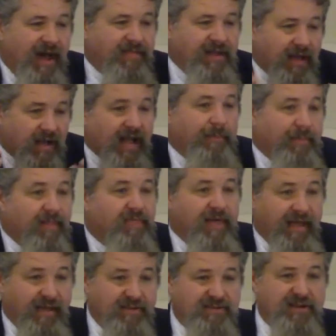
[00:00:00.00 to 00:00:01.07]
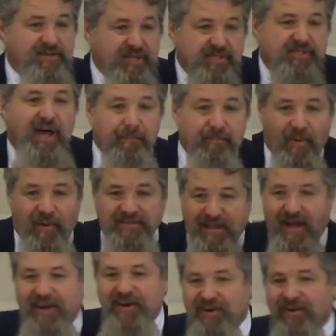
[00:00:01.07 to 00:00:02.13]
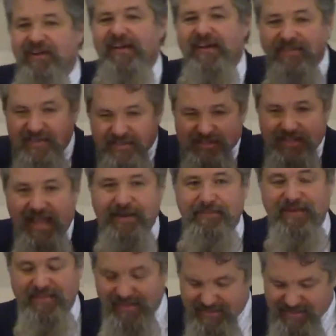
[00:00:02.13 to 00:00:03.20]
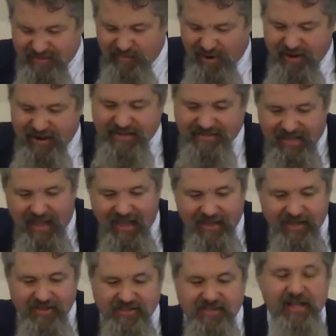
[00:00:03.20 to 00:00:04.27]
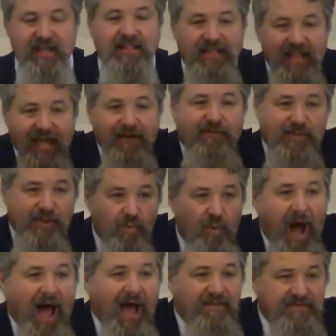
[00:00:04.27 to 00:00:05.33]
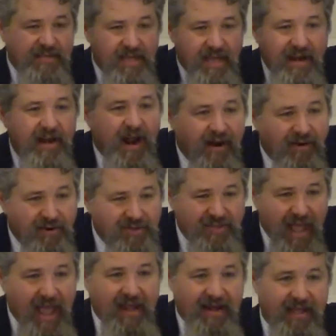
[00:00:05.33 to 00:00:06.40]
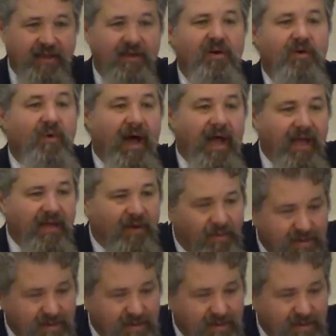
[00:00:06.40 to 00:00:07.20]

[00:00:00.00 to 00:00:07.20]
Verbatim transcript: I think a couple of things. Here's the subpoints under the statement that where he says, "Live with your wives in an understanding way."